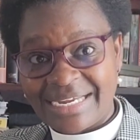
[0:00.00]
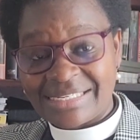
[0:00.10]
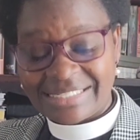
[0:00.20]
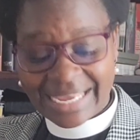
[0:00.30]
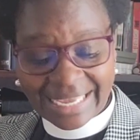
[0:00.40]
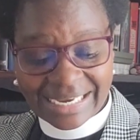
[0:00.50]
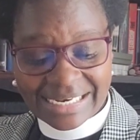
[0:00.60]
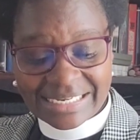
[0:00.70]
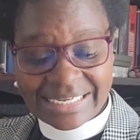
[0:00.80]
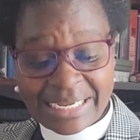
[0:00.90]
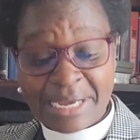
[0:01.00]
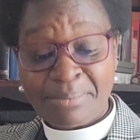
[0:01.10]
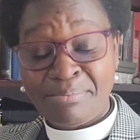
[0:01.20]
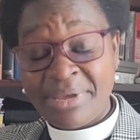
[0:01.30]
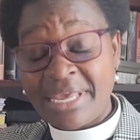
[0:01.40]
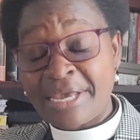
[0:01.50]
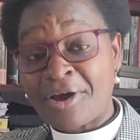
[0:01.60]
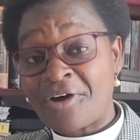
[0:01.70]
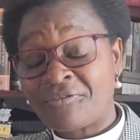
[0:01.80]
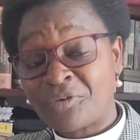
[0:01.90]
Secondly, be
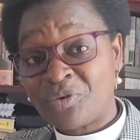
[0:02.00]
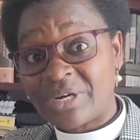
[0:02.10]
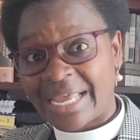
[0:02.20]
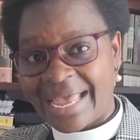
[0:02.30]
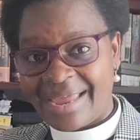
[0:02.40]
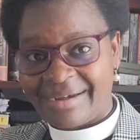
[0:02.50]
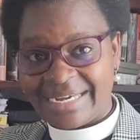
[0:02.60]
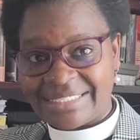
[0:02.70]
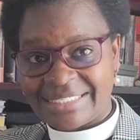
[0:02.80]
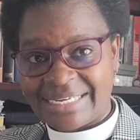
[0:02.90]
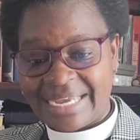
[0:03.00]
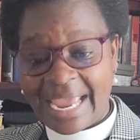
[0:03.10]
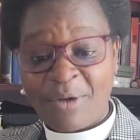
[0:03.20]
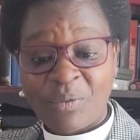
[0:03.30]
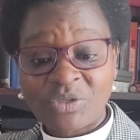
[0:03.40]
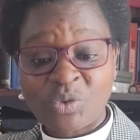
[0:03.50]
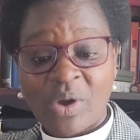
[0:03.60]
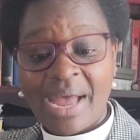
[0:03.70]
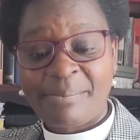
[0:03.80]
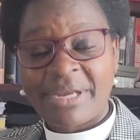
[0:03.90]
of good courage, and what will
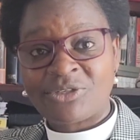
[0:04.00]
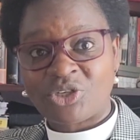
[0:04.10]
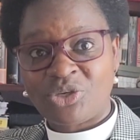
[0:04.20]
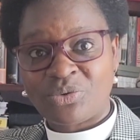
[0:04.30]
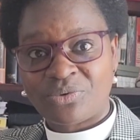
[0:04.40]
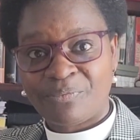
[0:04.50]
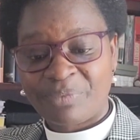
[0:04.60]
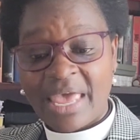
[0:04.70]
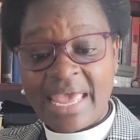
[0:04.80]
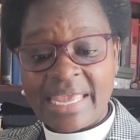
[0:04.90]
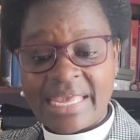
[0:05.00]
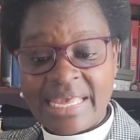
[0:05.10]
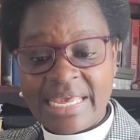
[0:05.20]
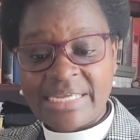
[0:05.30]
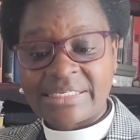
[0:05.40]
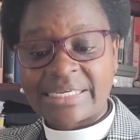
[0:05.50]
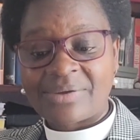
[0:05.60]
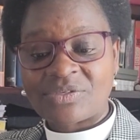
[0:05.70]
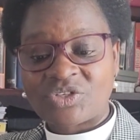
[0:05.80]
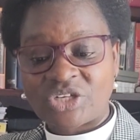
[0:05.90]
happen to you? He
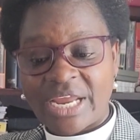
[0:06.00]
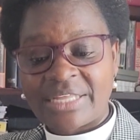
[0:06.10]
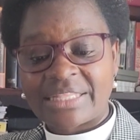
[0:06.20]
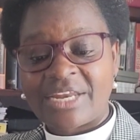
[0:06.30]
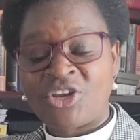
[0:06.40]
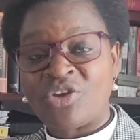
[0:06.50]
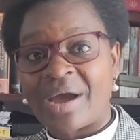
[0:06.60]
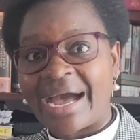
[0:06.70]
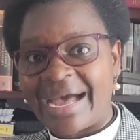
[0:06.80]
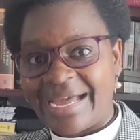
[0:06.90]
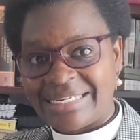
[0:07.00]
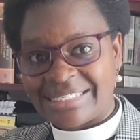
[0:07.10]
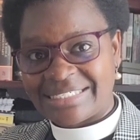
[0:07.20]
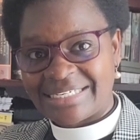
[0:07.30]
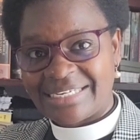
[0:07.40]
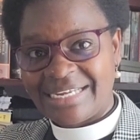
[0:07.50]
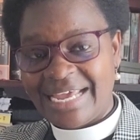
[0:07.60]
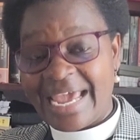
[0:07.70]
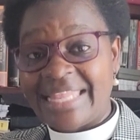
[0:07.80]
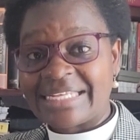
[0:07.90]
shall strengthen your heart.
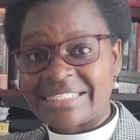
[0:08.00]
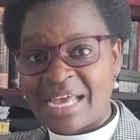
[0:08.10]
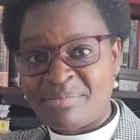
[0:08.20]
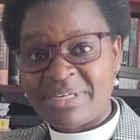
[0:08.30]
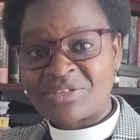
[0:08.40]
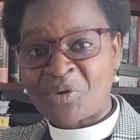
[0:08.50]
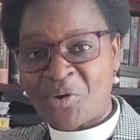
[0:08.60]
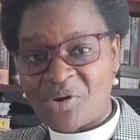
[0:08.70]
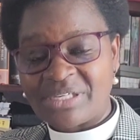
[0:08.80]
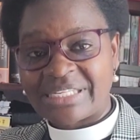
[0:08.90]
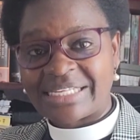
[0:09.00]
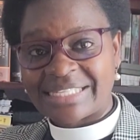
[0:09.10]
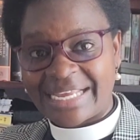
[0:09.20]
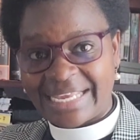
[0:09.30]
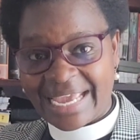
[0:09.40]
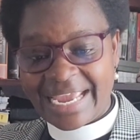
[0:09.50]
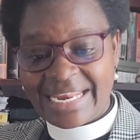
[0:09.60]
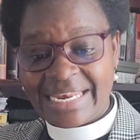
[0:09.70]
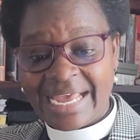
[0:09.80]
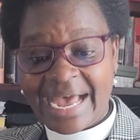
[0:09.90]
And the psalmist calls us
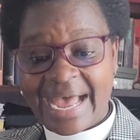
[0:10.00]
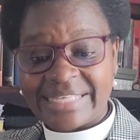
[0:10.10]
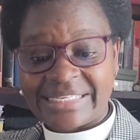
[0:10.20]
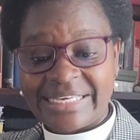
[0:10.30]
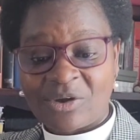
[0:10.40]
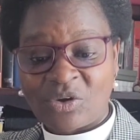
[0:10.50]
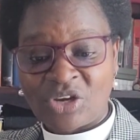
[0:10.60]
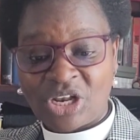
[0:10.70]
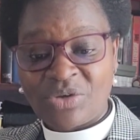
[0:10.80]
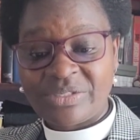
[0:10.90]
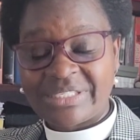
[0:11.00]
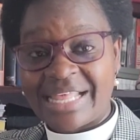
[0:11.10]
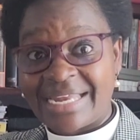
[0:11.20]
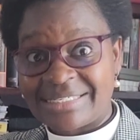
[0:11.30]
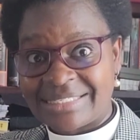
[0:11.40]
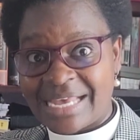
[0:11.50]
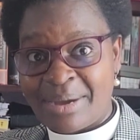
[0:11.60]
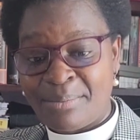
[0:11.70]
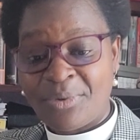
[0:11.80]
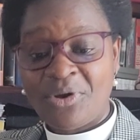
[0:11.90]
again as he concludes that
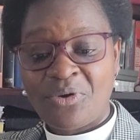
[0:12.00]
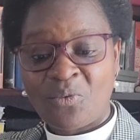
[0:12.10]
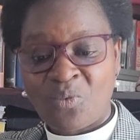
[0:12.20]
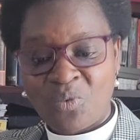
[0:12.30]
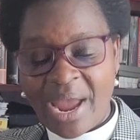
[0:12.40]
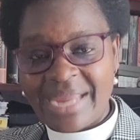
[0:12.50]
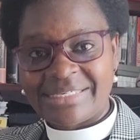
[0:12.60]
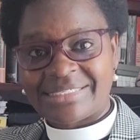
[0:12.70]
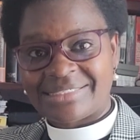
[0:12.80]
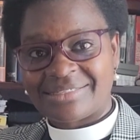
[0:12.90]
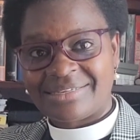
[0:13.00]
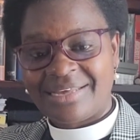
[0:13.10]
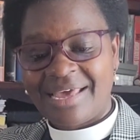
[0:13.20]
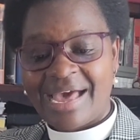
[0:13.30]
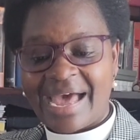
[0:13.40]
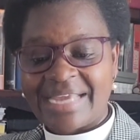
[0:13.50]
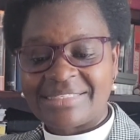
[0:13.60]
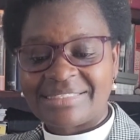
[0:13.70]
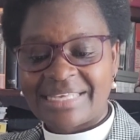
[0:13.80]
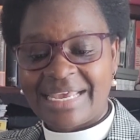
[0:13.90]
psalm, "Wait, I
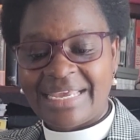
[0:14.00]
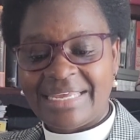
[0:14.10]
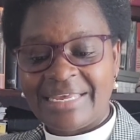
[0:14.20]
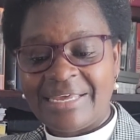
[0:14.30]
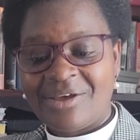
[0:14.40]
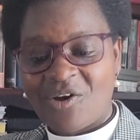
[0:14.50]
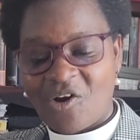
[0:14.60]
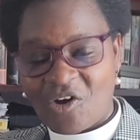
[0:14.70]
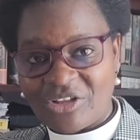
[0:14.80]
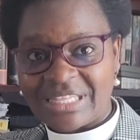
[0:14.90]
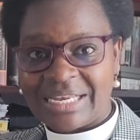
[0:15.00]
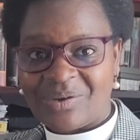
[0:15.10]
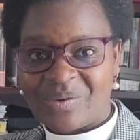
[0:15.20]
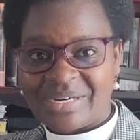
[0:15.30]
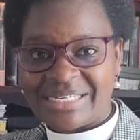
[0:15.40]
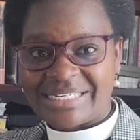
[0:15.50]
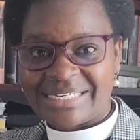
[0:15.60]
say, on the Lord."